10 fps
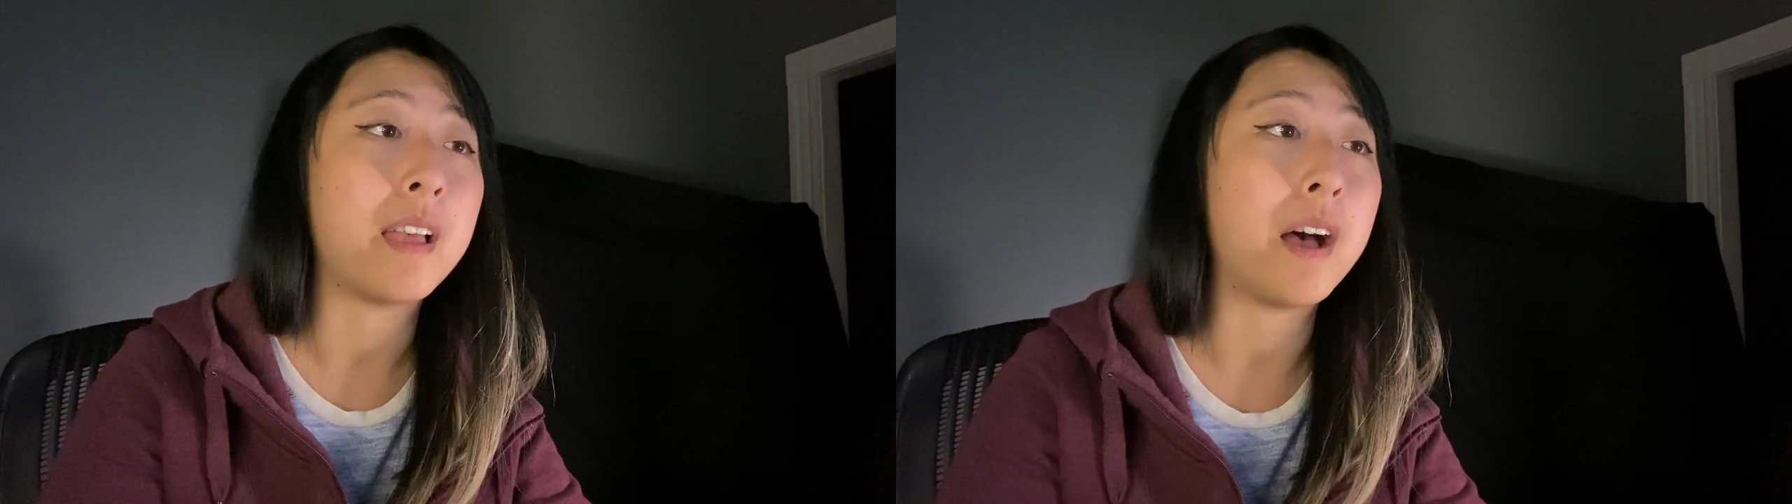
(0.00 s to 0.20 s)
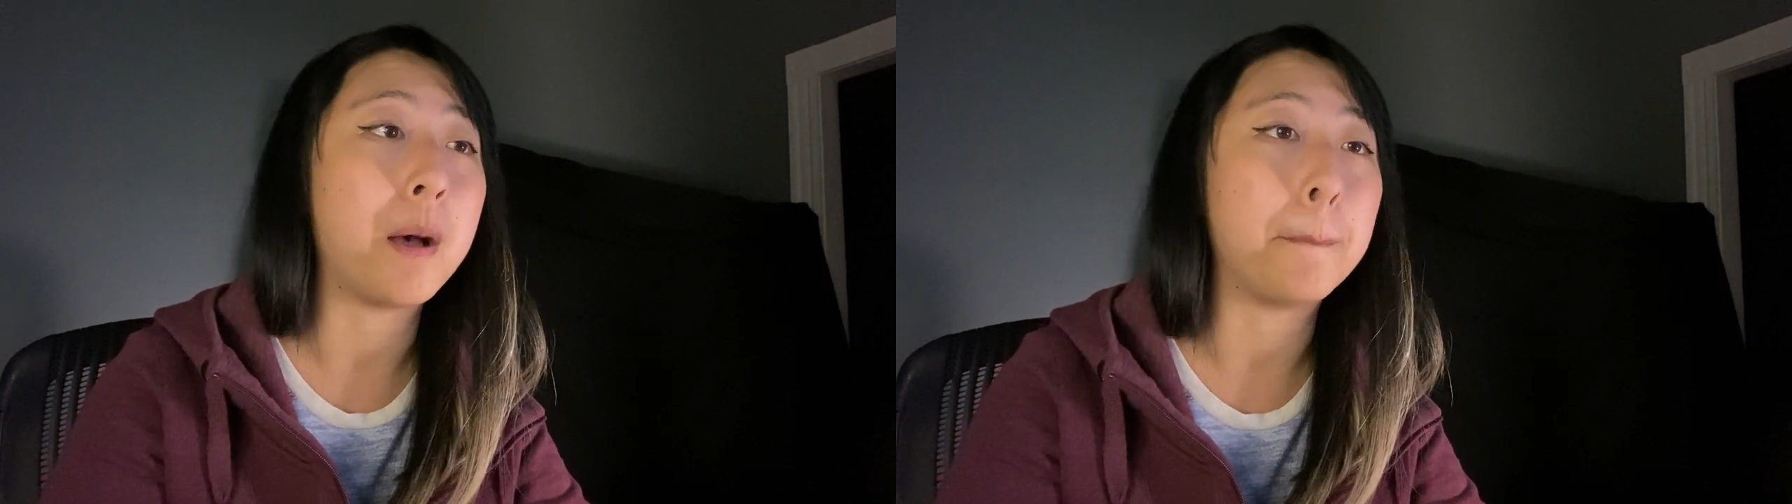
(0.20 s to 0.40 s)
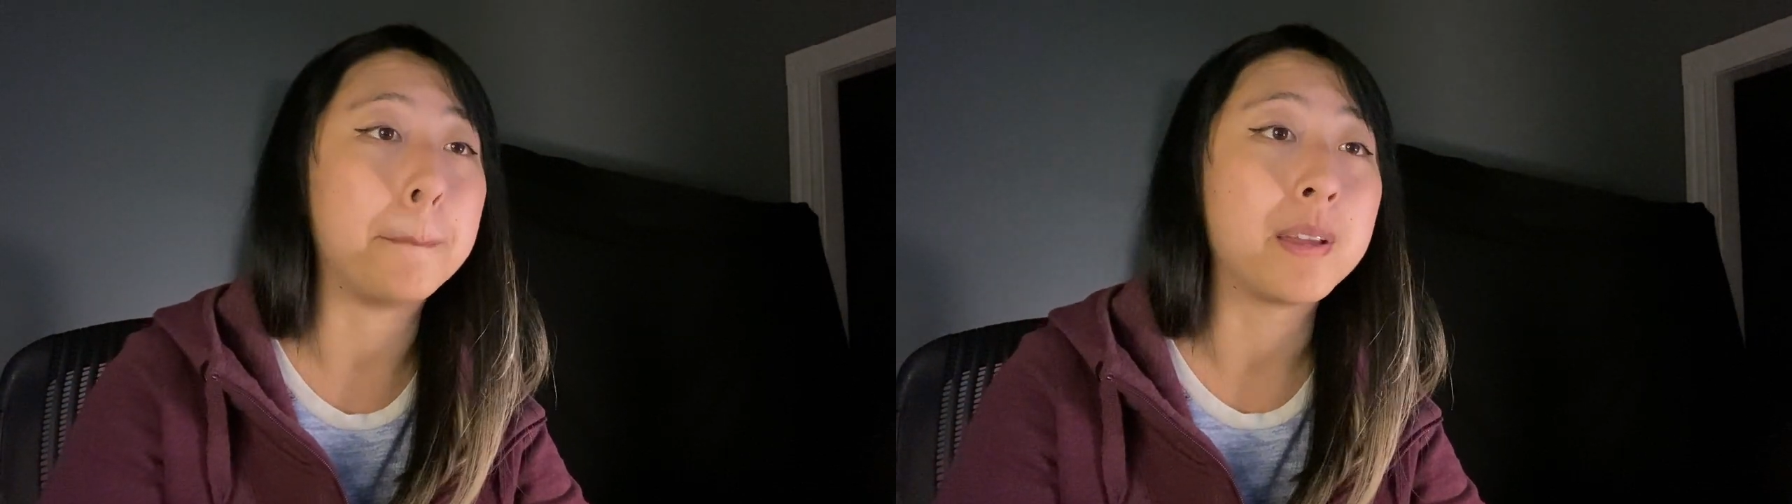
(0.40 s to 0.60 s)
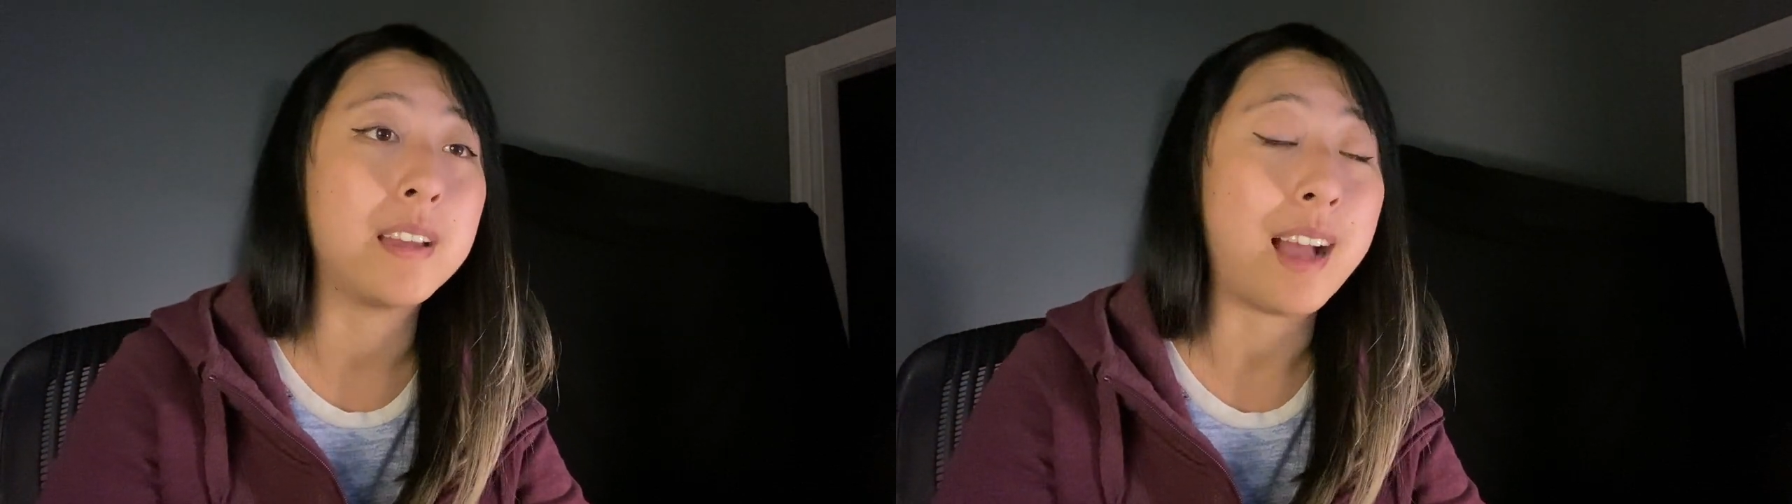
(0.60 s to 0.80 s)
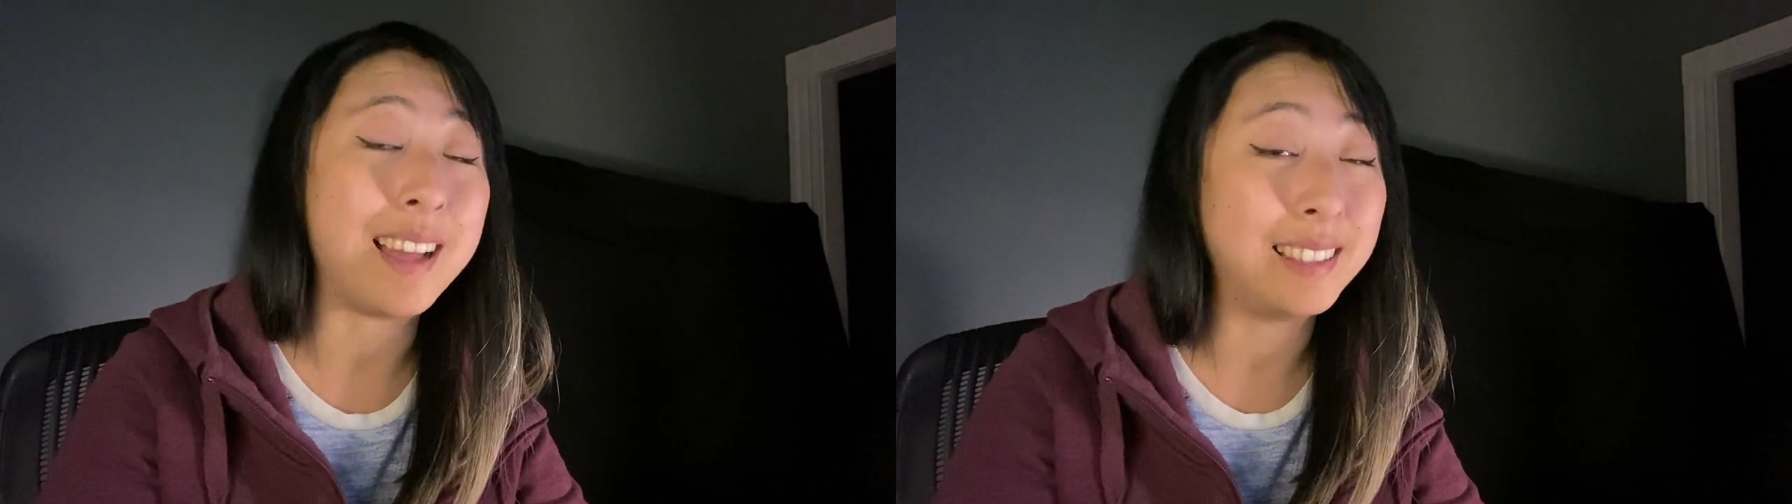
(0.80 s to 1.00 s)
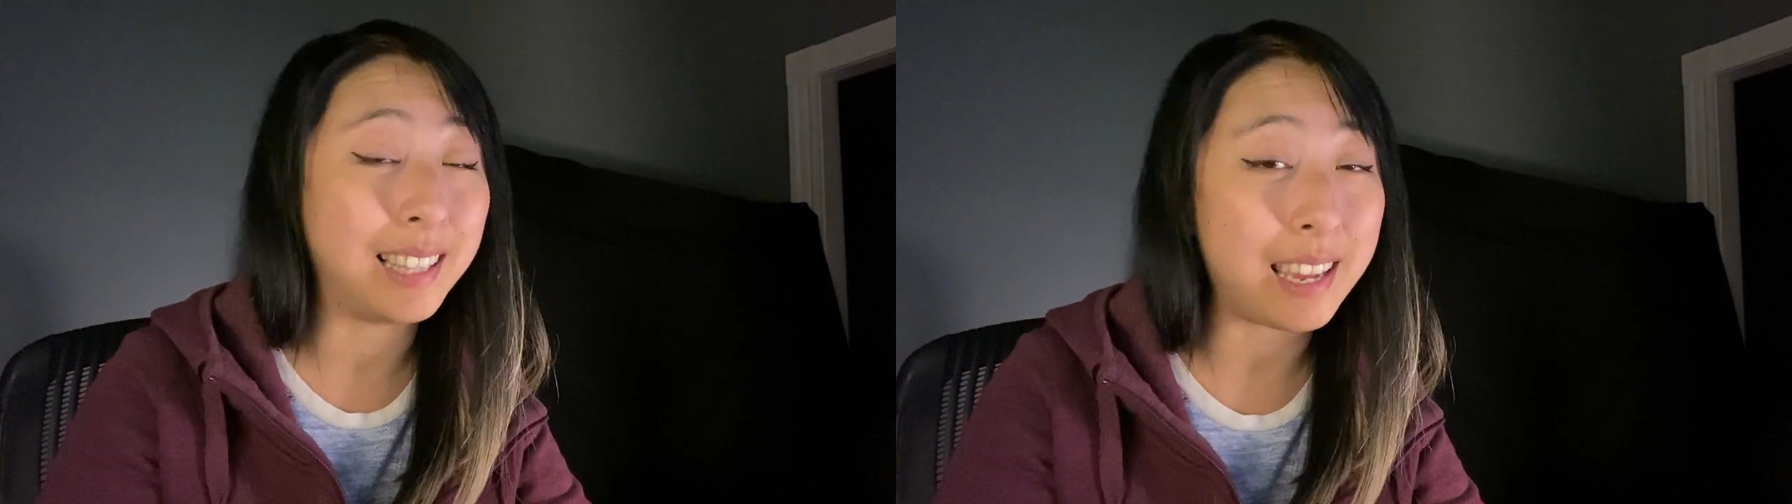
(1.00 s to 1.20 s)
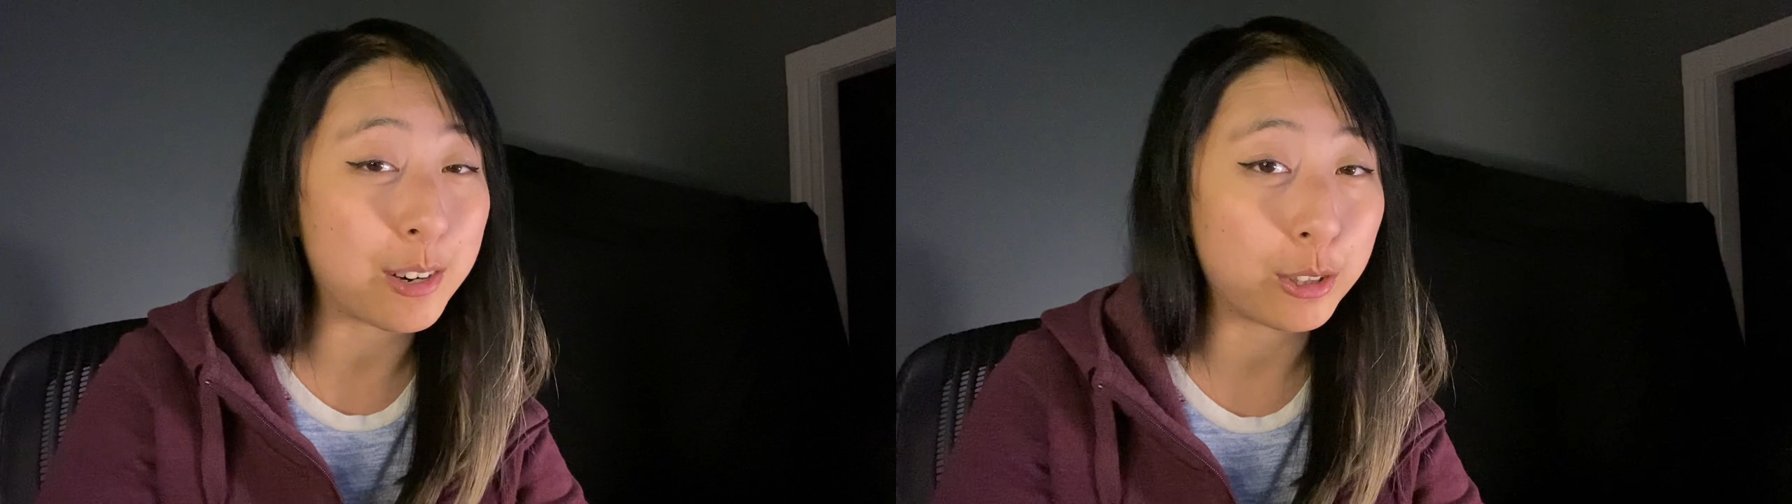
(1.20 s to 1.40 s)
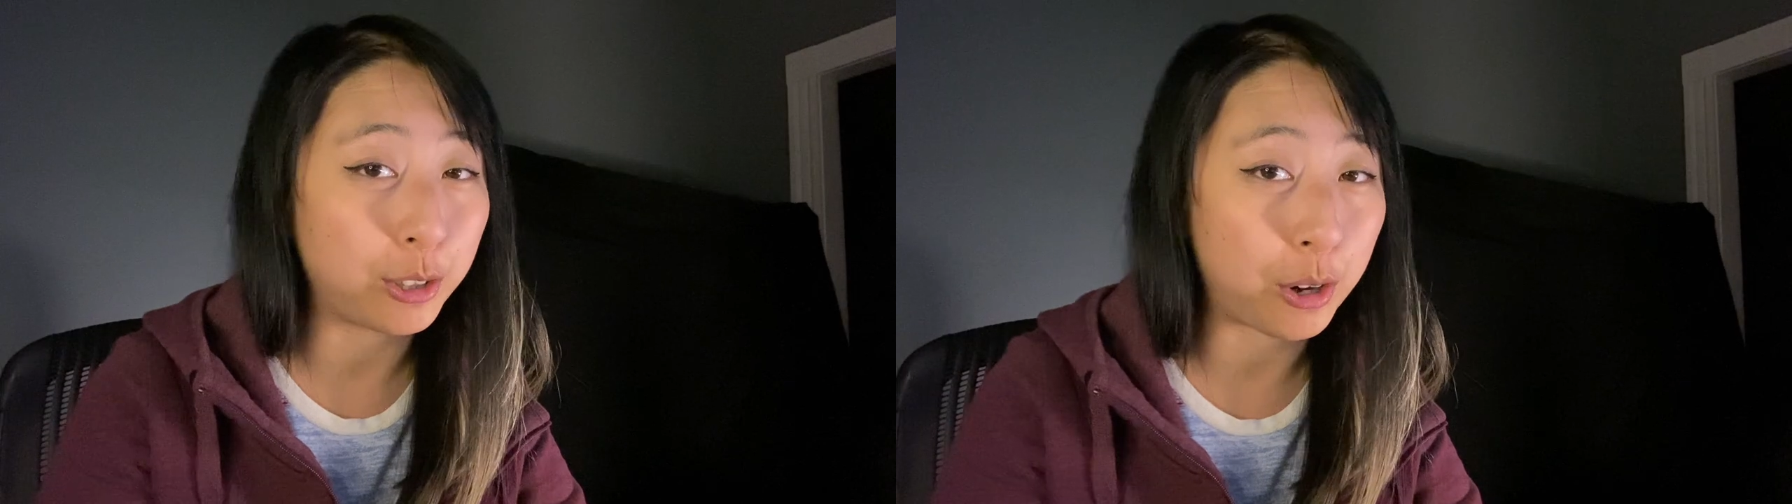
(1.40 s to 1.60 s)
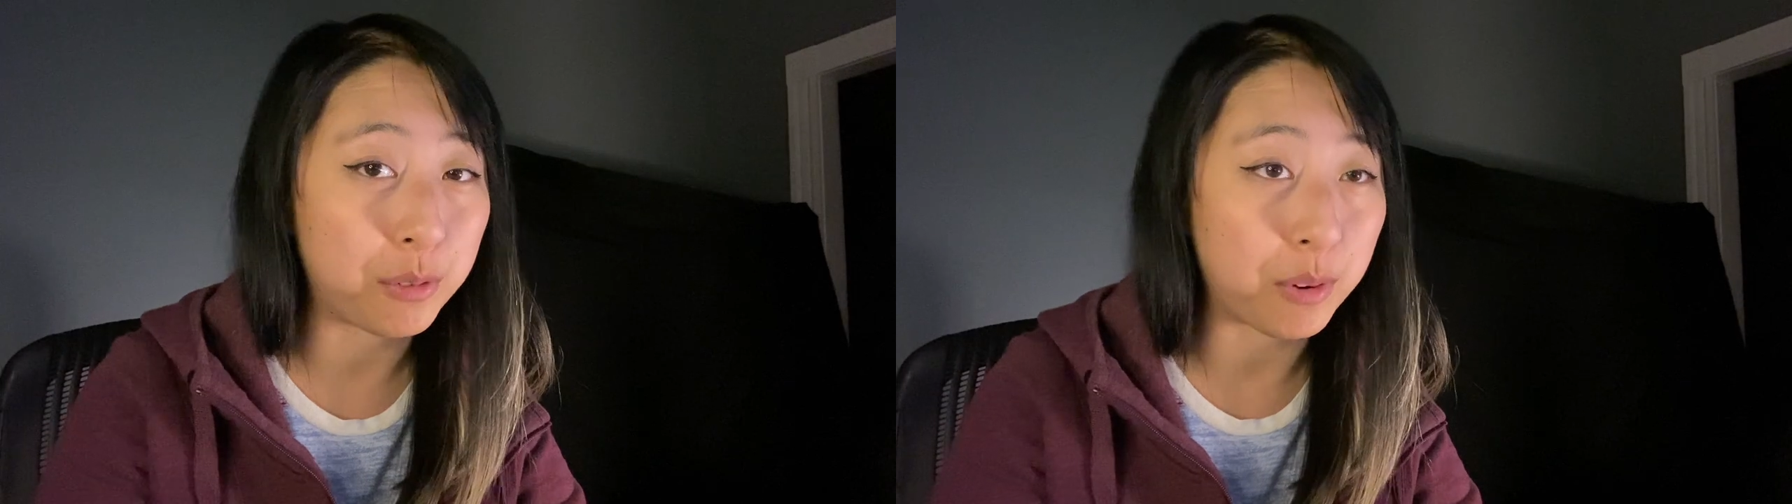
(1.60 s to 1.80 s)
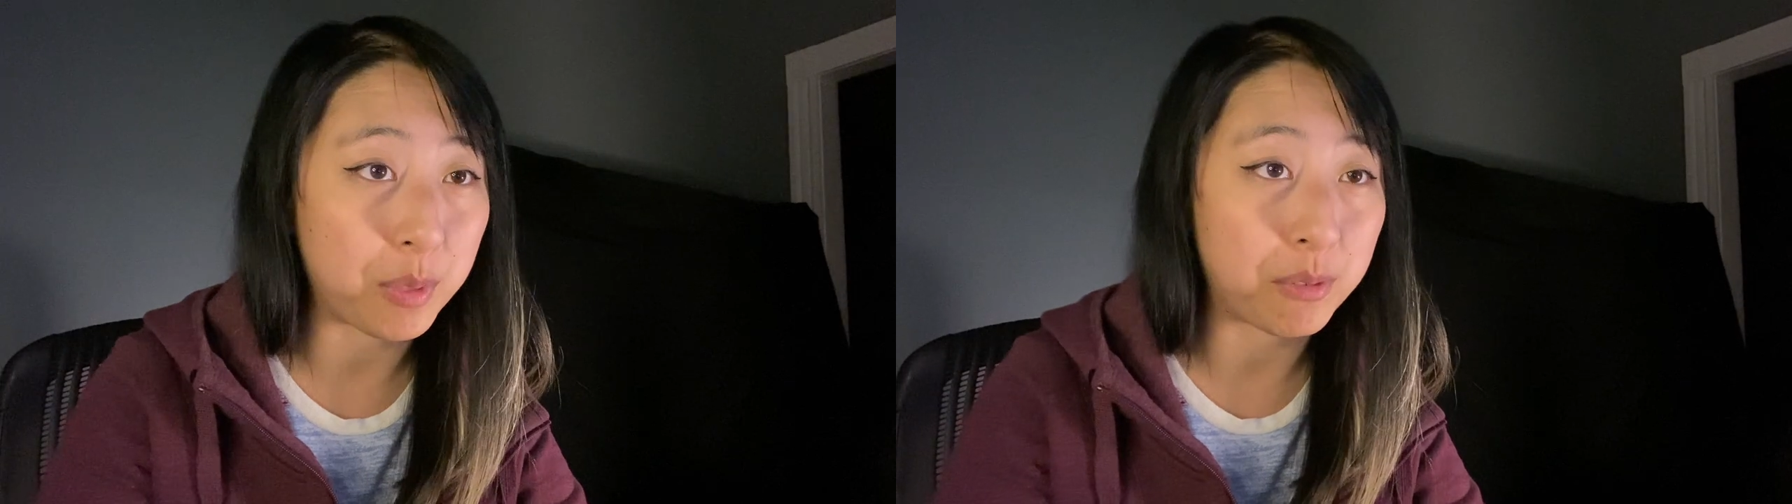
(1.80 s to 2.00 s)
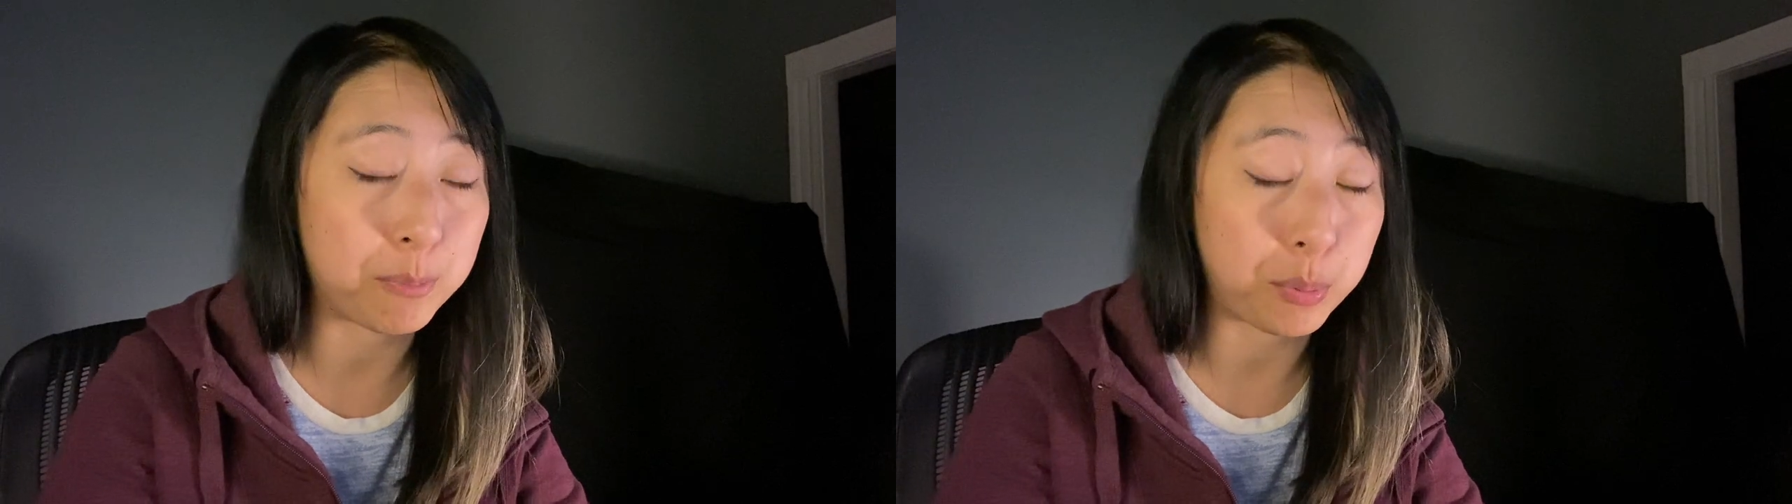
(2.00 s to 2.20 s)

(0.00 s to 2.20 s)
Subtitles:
I later learned from the